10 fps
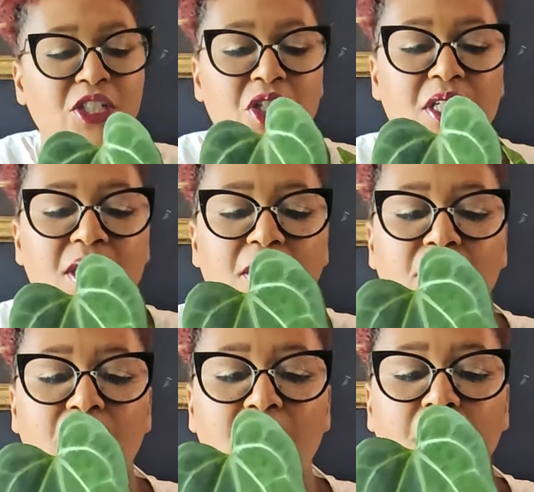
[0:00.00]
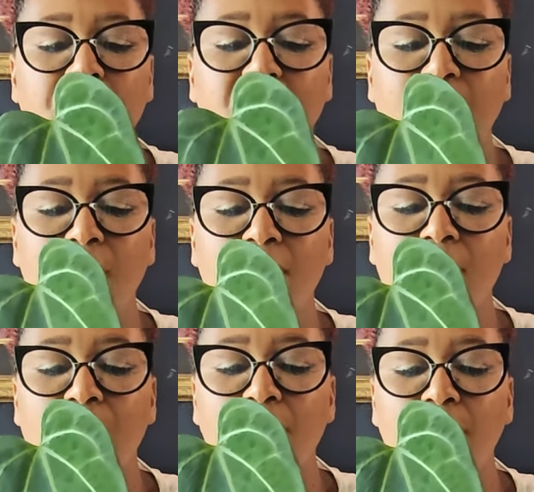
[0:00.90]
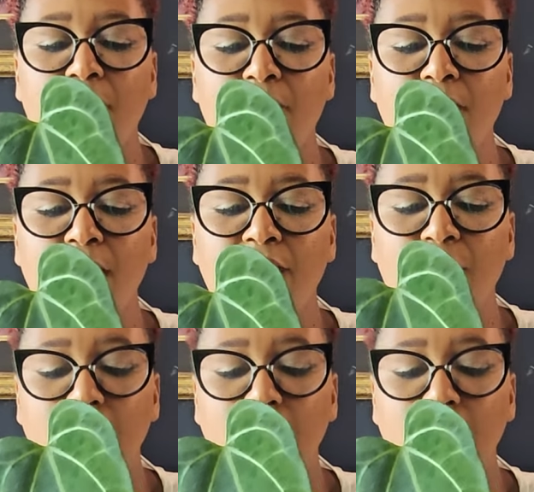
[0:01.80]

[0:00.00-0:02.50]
She's getting ready to put out another leaf,